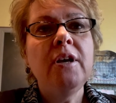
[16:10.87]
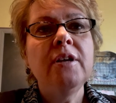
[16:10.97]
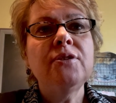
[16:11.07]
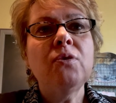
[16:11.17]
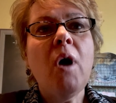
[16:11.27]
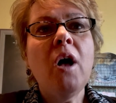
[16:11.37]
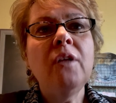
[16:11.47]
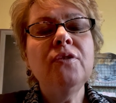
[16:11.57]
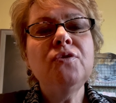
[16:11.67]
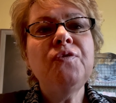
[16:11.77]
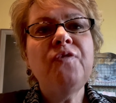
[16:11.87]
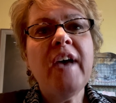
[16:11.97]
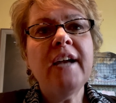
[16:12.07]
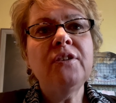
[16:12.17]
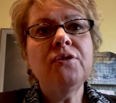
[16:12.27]
So all those
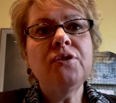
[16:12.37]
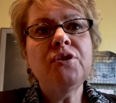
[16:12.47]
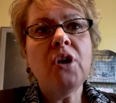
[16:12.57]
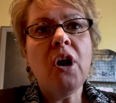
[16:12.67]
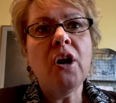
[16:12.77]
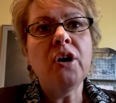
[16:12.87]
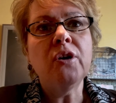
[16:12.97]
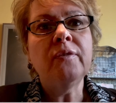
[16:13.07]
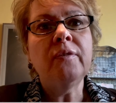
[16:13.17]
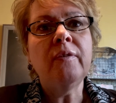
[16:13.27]
factors are